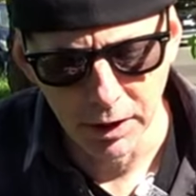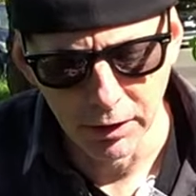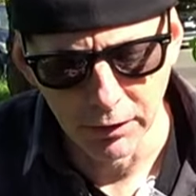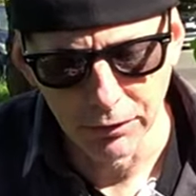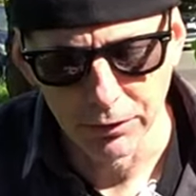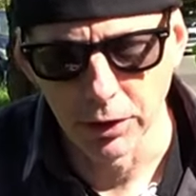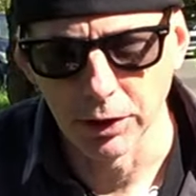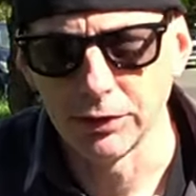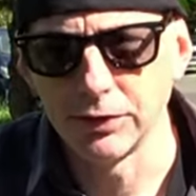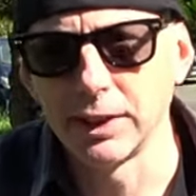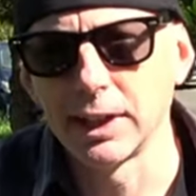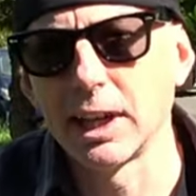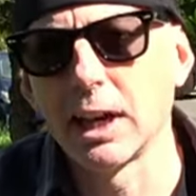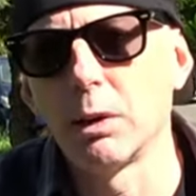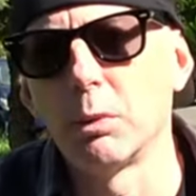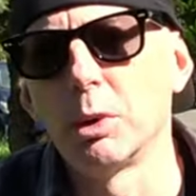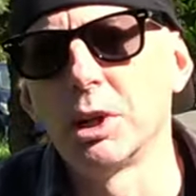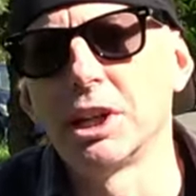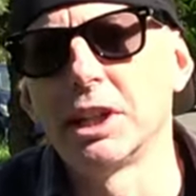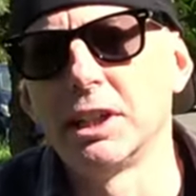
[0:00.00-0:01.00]
First thing I
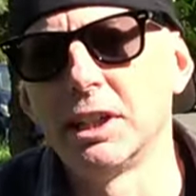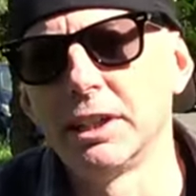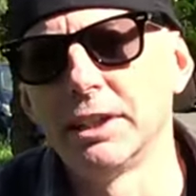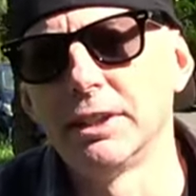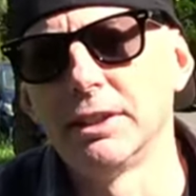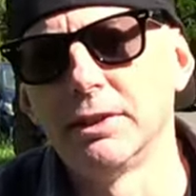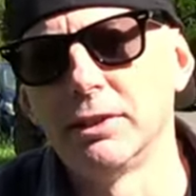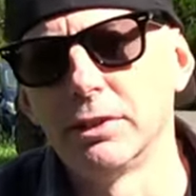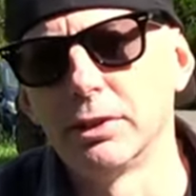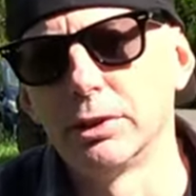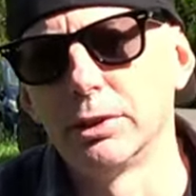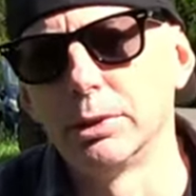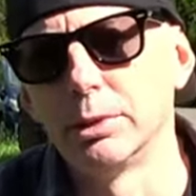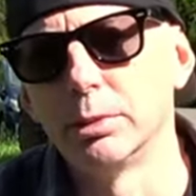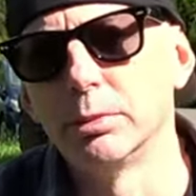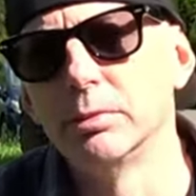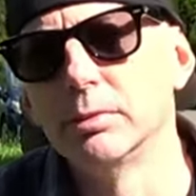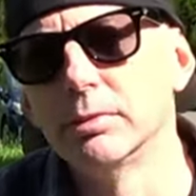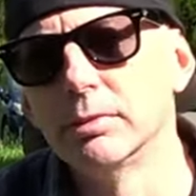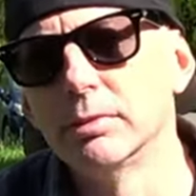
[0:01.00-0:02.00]
want to get into